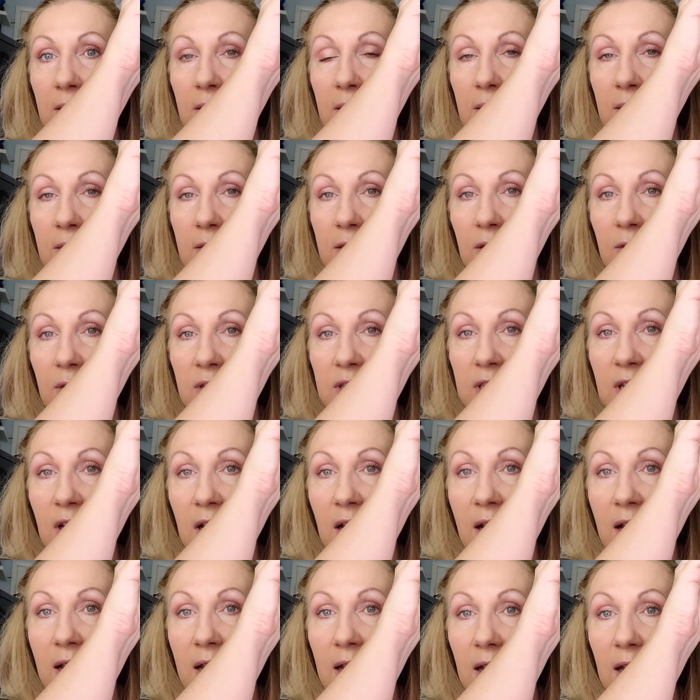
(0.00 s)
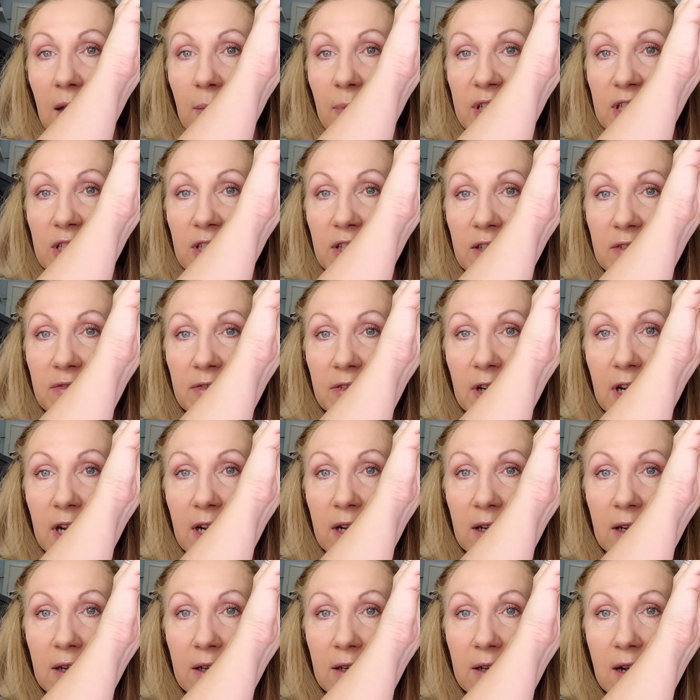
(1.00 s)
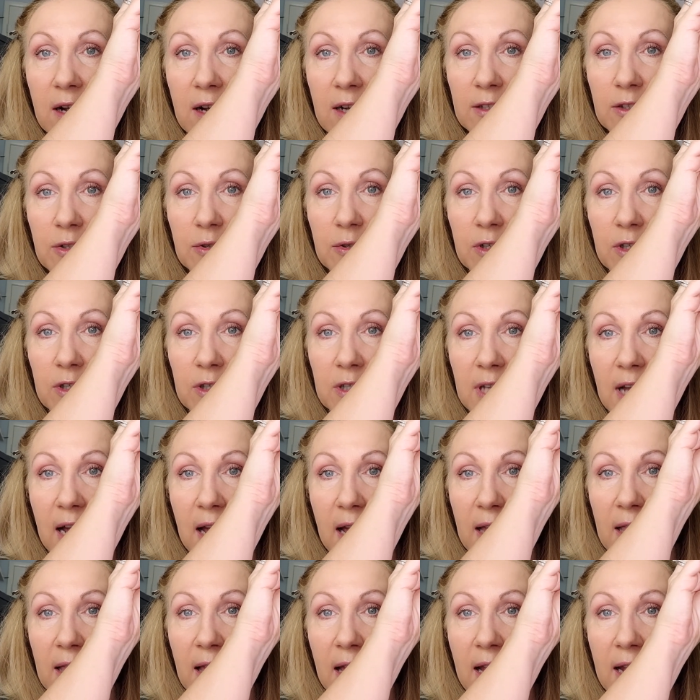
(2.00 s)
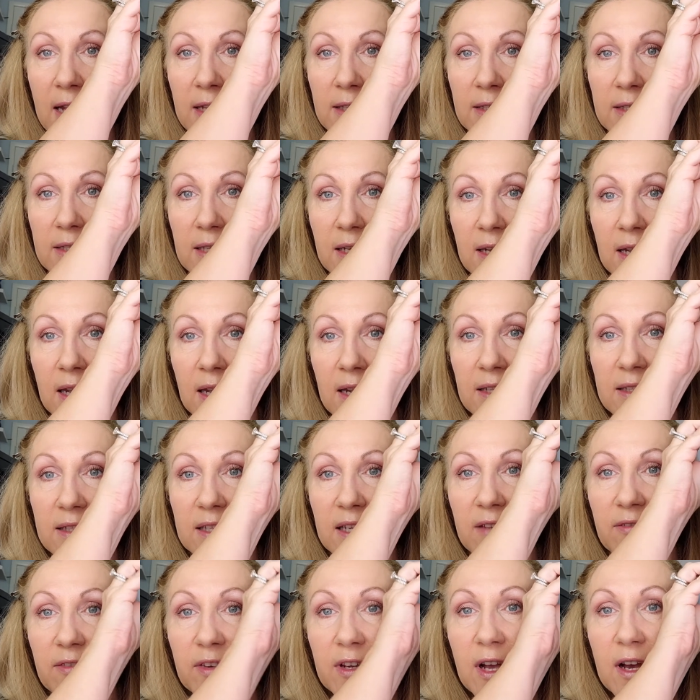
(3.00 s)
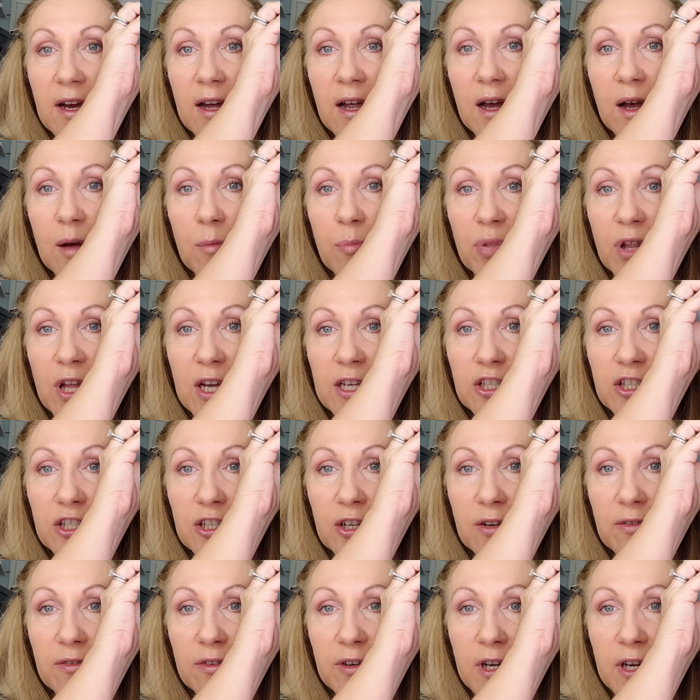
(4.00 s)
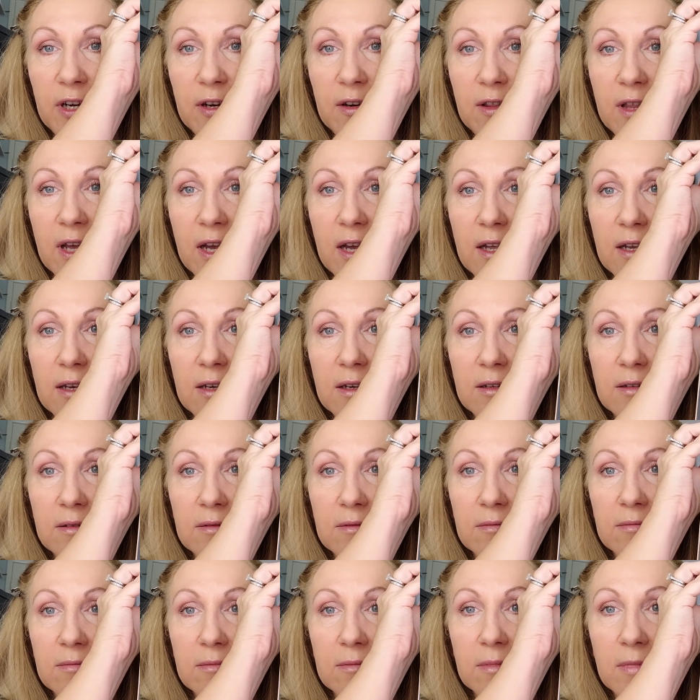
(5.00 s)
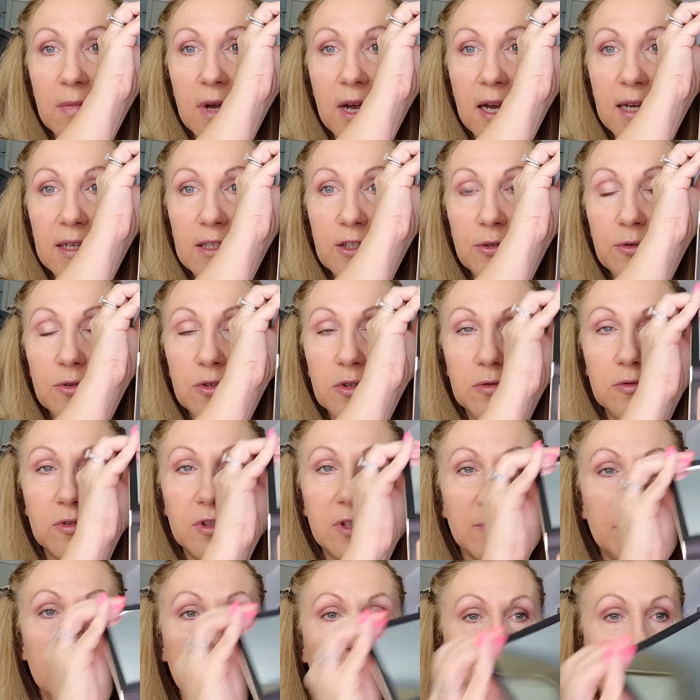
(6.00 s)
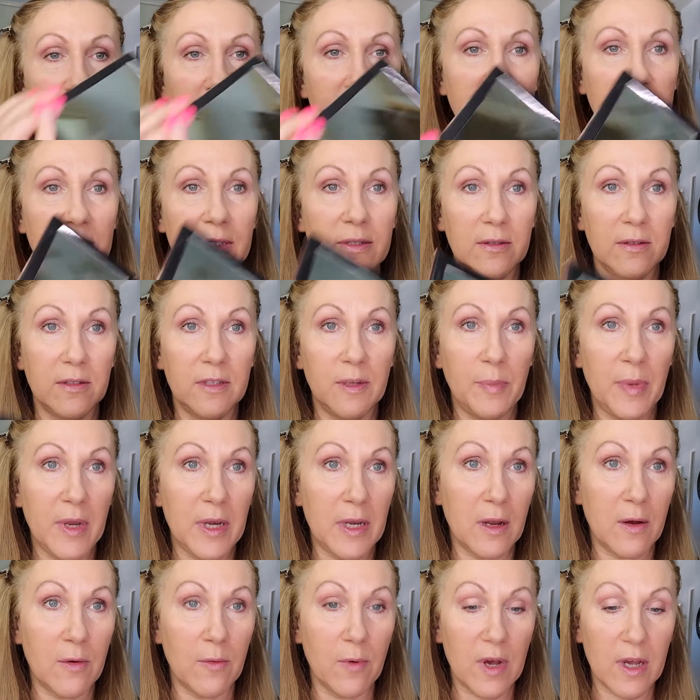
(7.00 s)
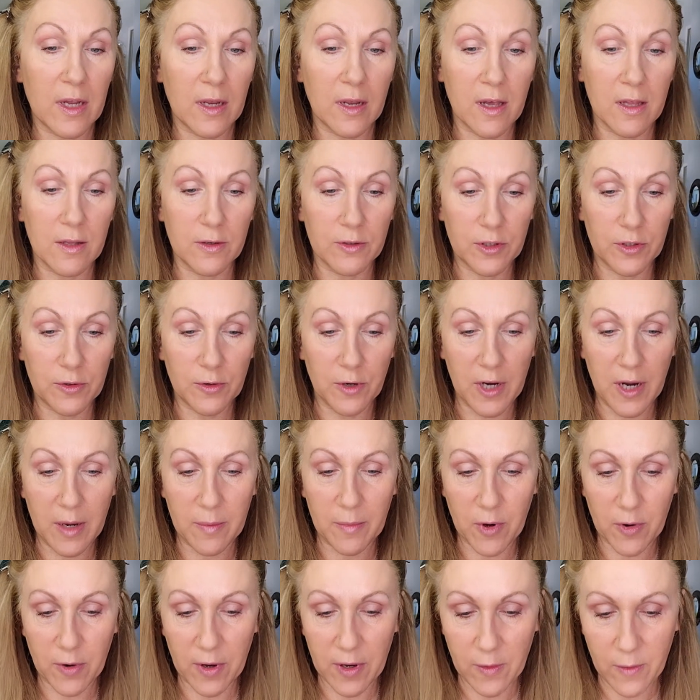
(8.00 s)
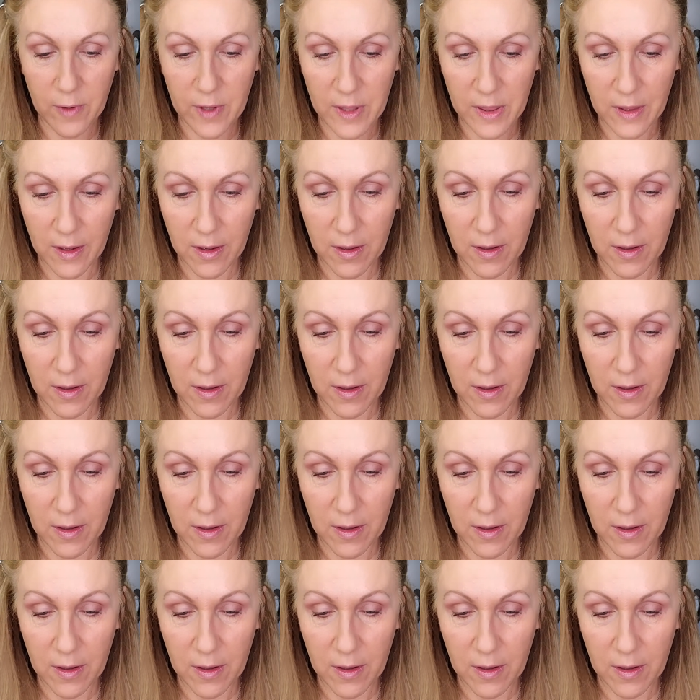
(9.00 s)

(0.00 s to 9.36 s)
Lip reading: So it's got a bunch of different contours, highlights. It's even got a blush over here that I do use sometimes, depending on what color story I'm going with.